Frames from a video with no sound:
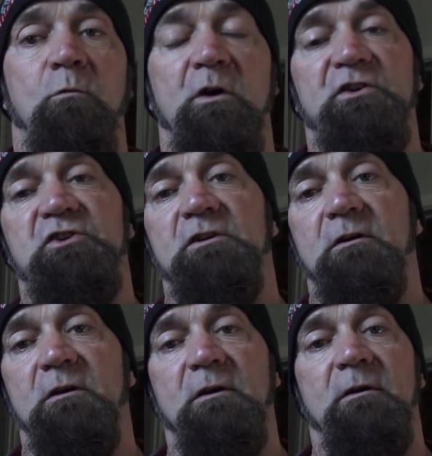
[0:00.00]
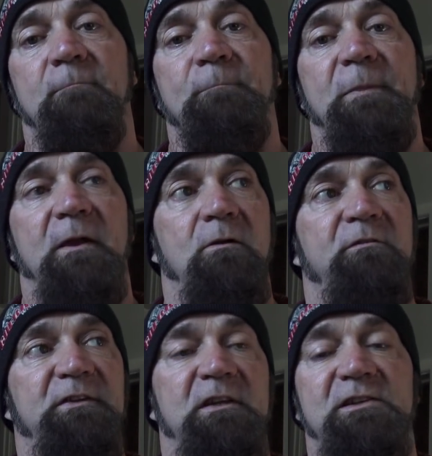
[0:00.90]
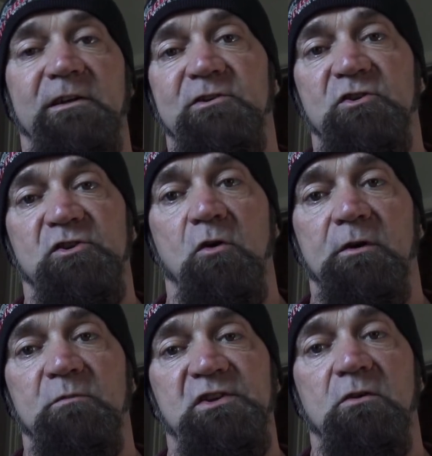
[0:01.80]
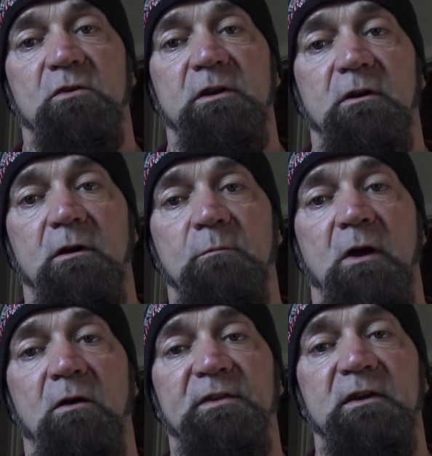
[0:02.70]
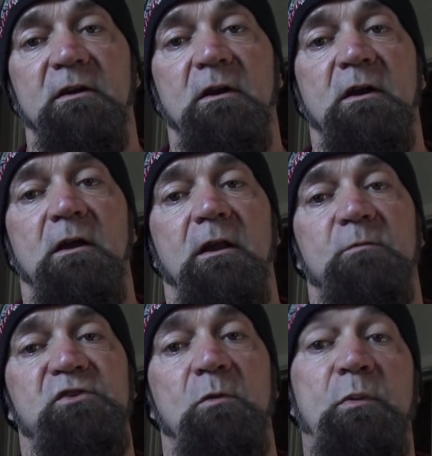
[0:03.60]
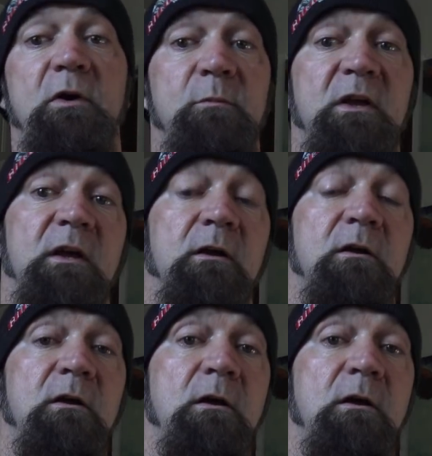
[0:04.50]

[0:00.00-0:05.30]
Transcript: which, you know, 56 years old, I'm still here, I'm healthy, and I'm still pretty big.